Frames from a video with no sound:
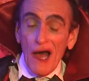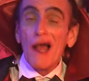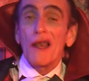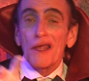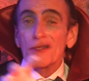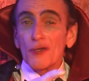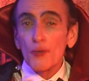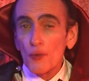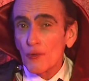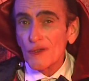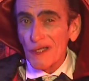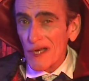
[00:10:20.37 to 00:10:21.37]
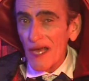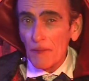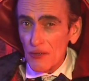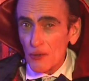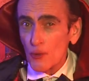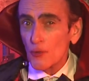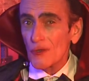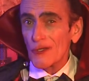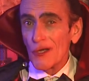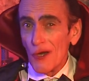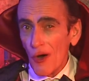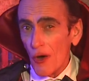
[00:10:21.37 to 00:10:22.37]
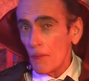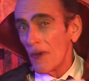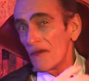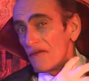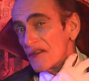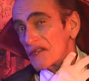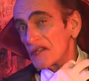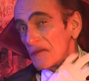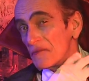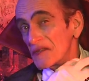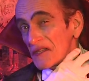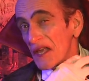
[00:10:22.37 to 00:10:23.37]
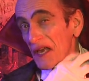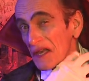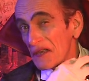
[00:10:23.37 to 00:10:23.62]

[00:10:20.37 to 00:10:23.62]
I like to use lemon juice on my victim's neck.